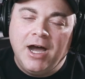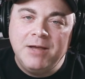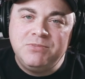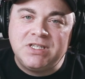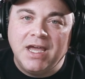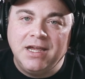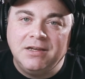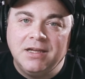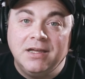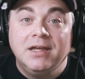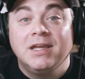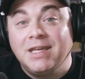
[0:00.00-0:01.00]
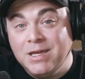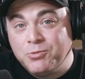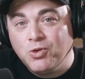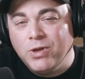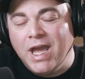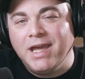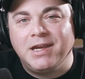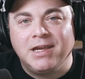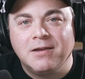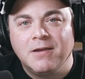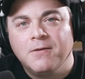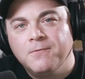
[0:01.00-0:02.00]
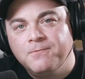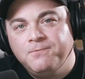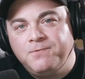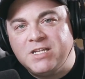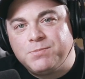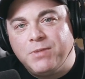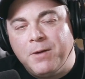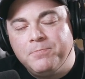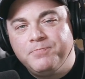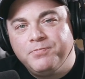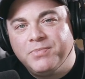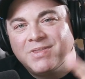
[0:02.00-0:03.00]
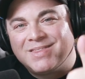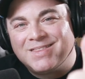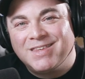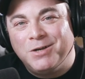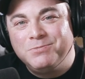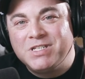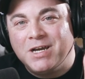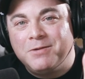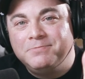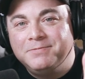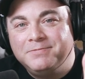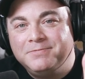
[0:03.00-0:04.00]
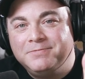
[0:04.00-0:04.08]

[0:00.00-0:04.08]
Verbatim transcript: I'm Zane. Keep creating. Fist bump. Thumbs up.